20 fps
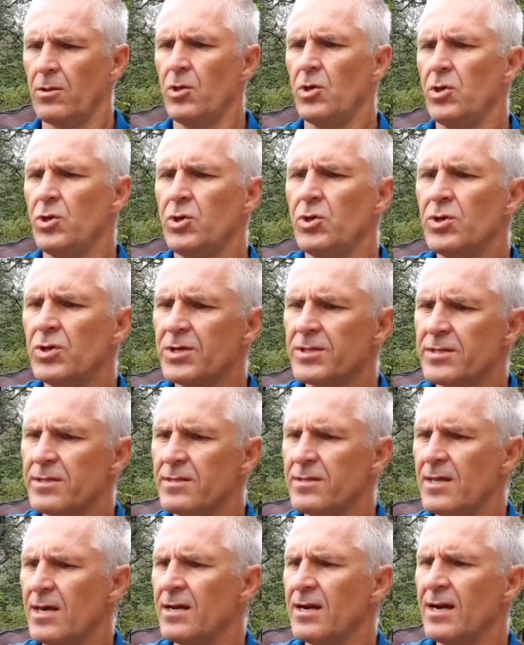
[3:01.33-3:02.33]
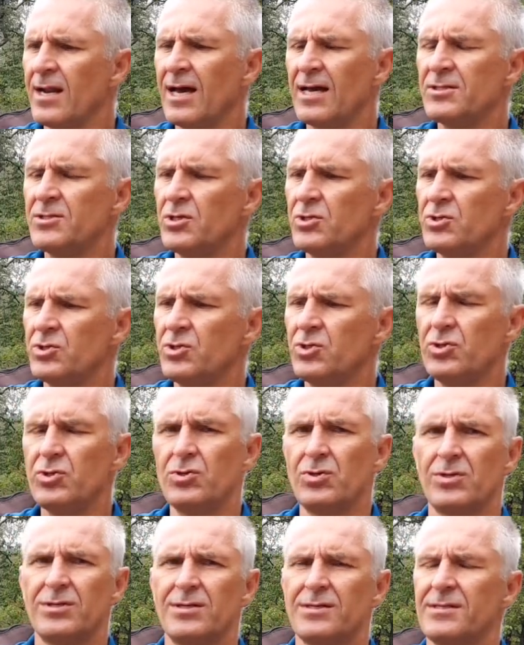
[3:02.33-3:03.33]
unit that allows you to
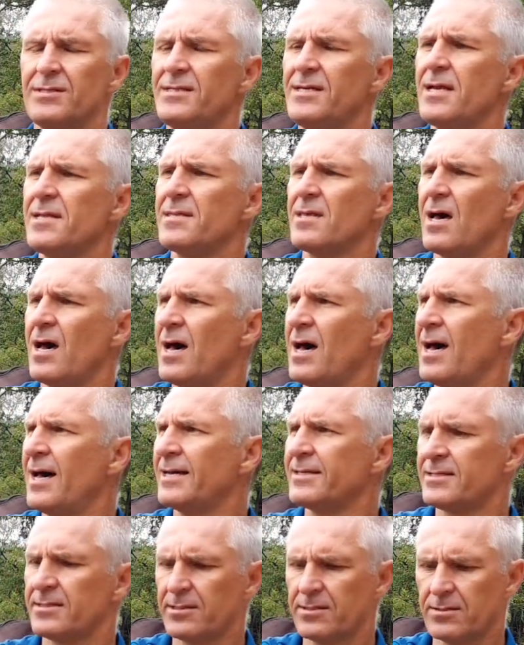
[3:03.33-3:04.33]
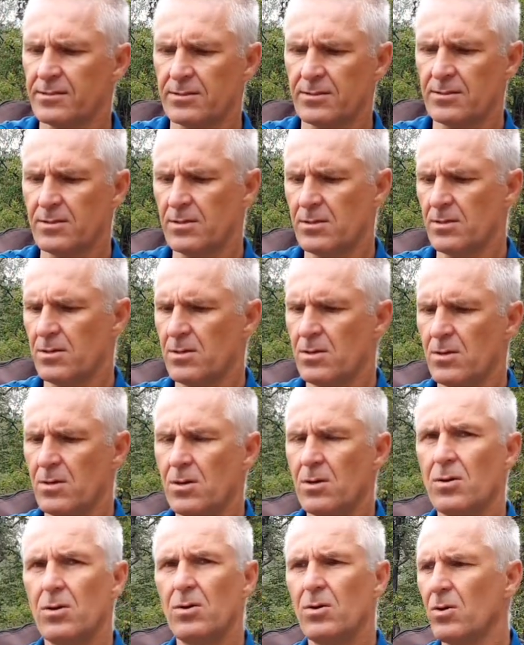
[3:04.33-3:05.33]
set the height
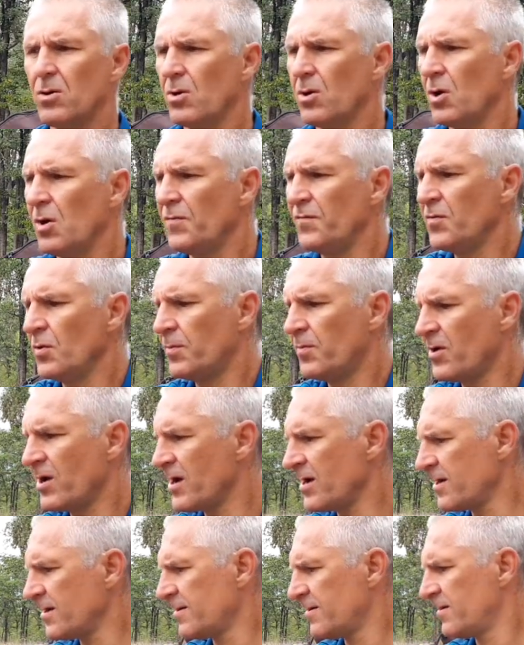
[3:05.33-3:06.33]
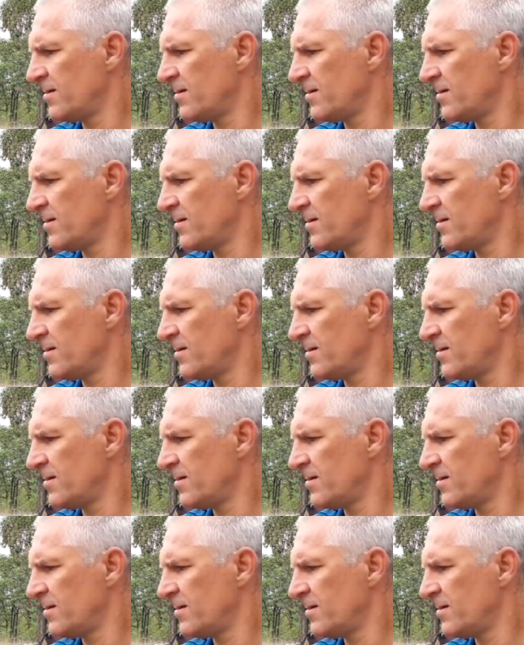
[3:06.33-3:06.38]
of your braai,